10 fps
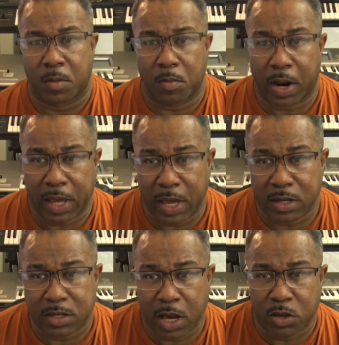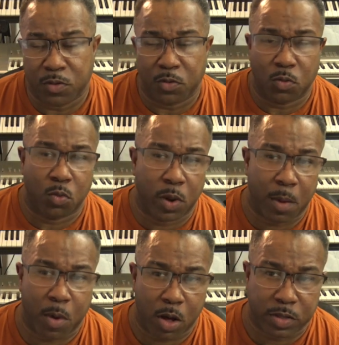But I can tell you what
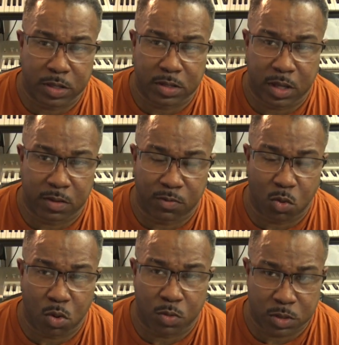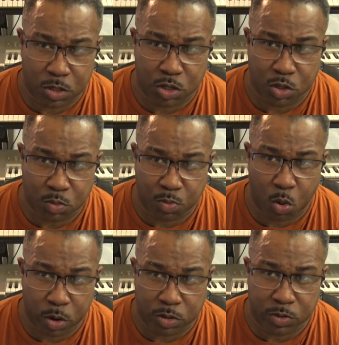I bought this thing for was to shoot
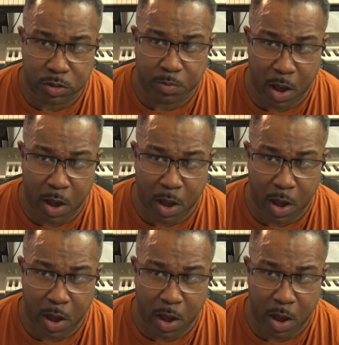portraits,